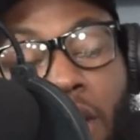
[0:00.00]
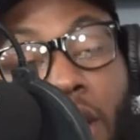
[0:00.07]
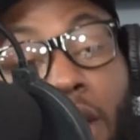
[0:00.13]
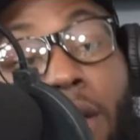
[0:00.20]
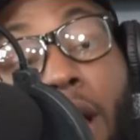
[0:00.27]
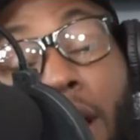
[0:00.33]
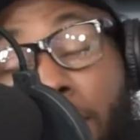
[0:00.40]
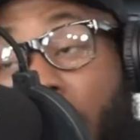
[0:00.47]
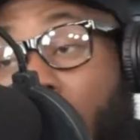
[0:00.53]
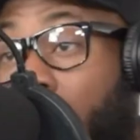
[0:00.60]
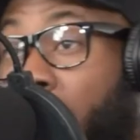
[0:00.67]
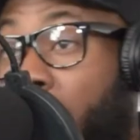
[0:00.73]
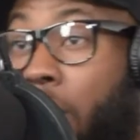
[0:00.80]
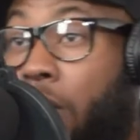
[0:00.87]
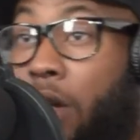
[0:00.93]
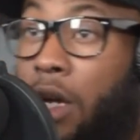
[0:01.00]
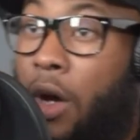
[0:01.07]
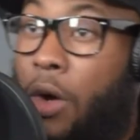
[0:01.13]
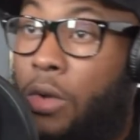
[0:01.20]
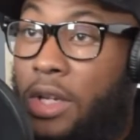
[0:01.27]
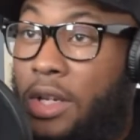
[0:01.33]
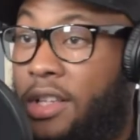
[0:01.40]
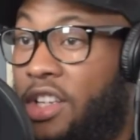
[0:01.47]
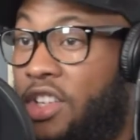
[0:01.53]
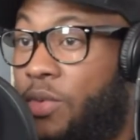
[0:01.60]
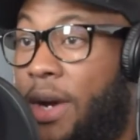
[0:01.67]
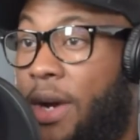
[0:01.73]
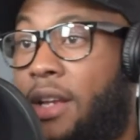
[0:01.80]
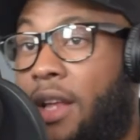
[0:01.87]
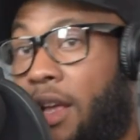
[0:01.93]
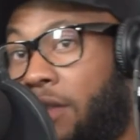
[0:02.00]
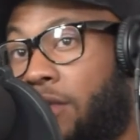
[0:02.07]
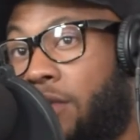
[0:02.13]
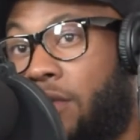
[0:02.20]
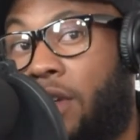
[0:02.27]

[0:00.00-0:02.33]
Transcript: I'm currently on a colon cleanse right now.